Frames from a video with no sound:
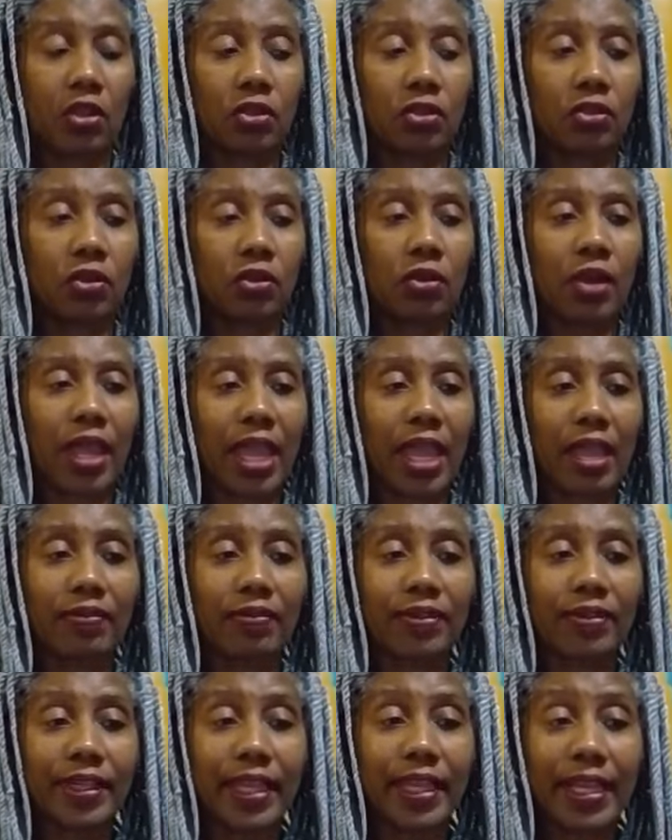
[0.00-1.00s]
you
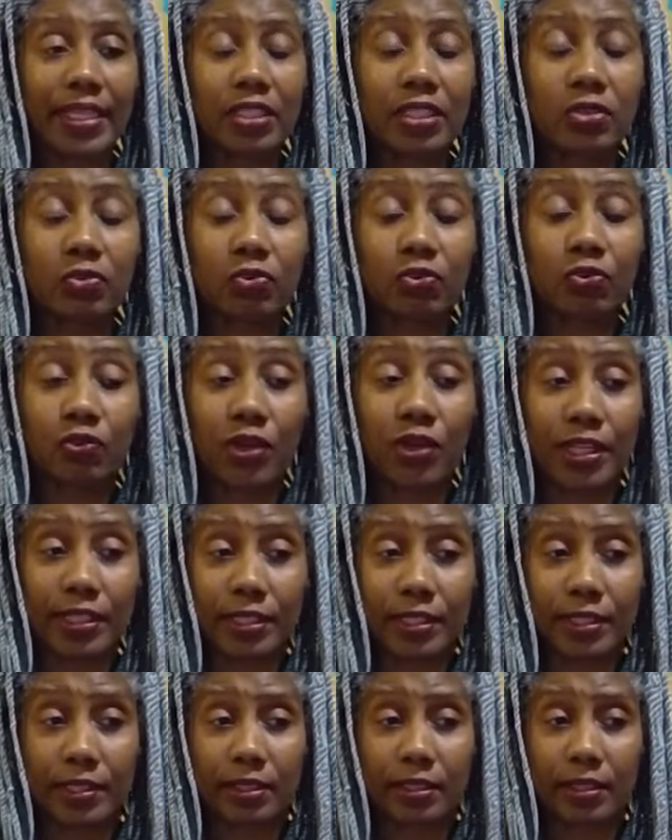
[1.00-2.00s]
have less
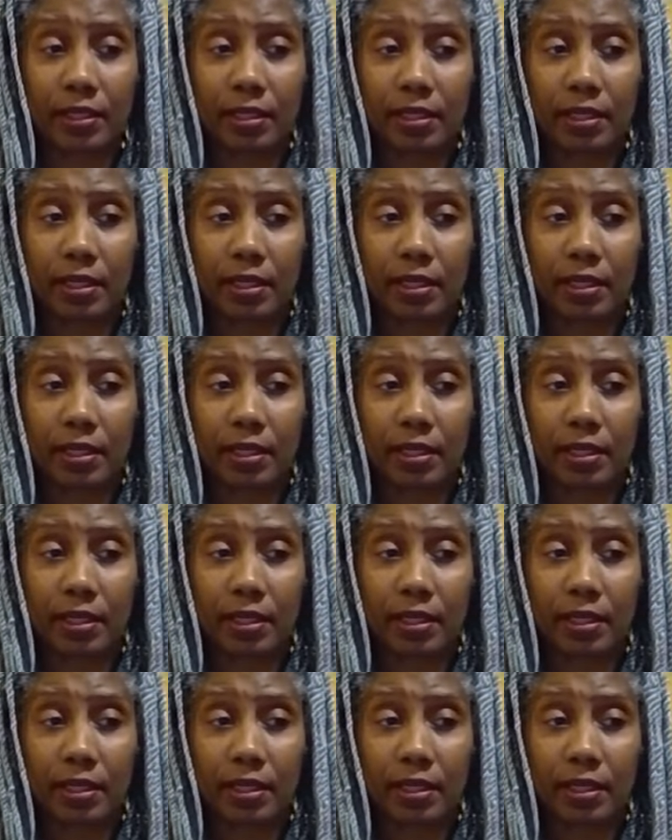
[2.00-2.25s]
risk